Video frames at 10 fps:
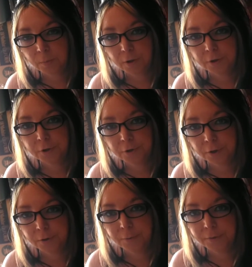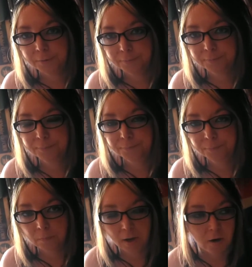barter and trade with.
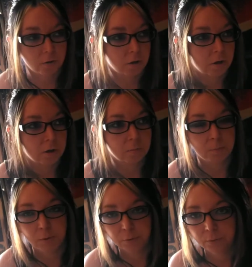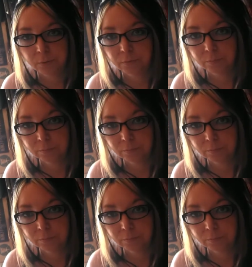Alcohol, booze,